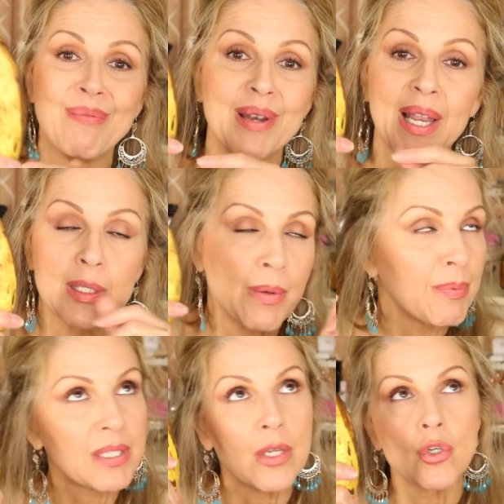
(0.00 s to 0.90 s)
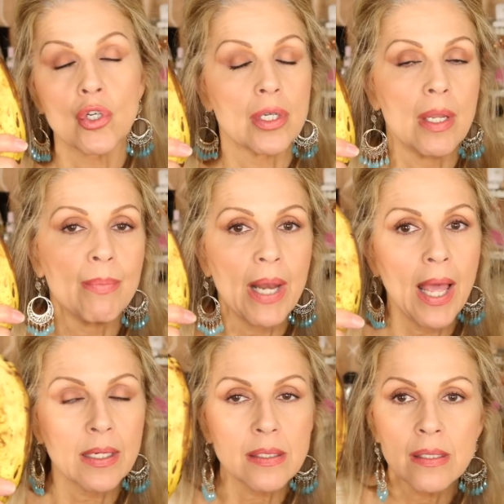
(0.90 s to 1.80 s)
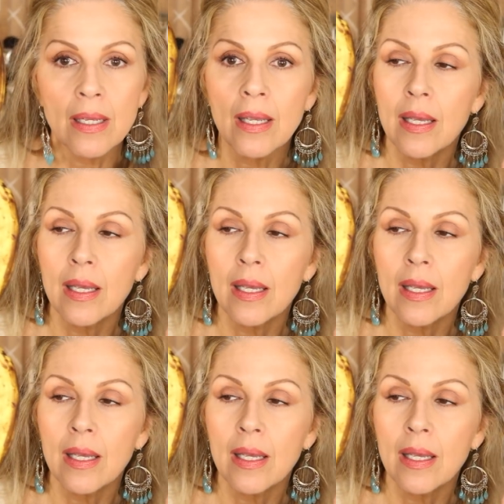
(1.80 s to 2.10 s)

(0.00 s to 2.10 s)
of bananas. People say you shouldn't eat bananas.